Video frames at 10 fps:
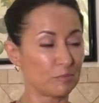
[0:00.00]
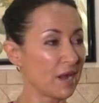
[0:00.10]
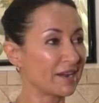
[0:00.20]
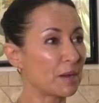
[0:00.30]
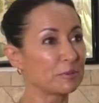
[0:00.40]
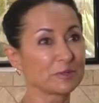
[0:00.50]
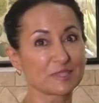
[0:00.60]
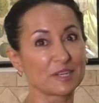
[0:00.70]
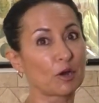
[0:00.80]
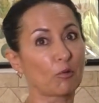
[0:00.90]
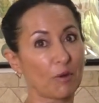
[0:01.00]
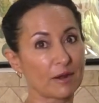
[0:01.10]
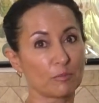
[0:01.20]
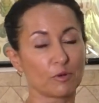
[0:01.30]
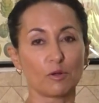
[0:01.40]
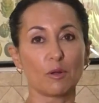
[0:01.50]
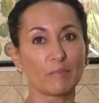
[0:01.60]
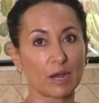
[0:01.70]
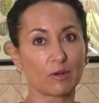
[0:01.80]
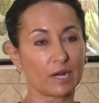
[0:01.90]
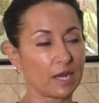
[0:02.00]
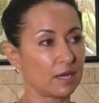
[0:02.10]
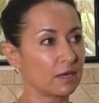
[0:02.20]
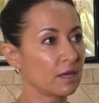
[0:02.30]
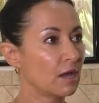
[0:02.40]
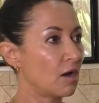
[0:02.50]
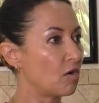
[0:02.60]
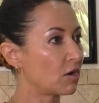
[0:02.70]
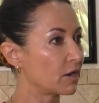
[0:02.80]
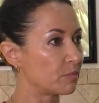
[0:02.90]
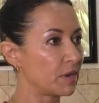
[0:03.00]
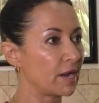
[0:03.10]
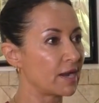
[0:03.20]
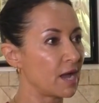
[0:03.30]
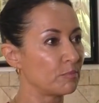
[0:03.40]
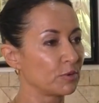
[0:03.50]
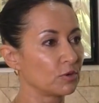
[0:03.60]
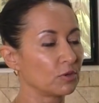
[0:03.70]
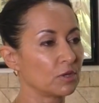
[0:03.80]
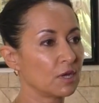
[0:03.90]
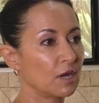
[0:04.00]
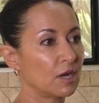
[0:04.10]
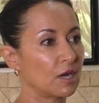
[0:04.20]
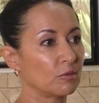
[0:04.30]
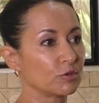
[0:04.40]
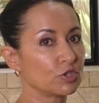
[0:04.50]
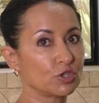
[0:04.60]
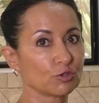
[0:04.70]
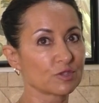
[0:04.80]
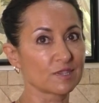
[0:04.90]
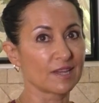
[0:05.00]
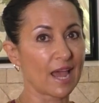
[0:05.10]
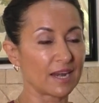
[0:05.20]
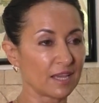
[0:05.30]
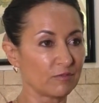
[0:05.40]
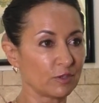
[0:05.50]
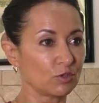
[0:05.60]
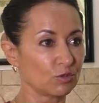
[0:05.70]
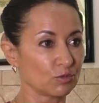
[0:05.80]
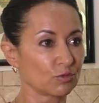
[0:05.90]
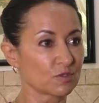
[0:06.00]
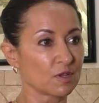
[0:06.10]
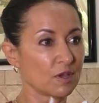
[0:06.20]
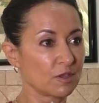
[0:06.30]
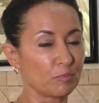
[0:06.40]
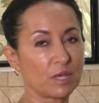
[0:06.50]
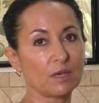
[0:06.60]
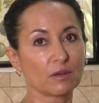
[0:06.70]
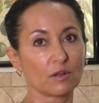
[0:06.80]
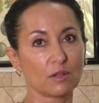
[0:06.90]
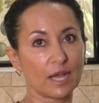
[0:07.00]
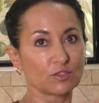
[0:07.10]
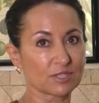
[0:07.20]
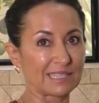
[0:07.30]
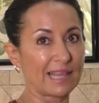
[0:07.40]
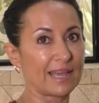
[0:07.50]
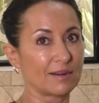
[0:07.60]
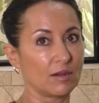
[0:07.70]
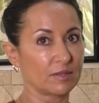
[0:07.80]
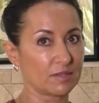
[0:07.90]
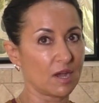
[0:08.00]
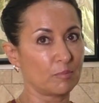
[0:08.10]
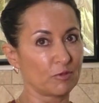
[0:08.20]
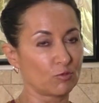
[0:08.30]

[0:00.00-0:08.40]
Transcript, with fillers: Pineapple is an incredible marinade. I'll cut a pineapple, um, juice it, and even use the peel and just lay it on top of mm.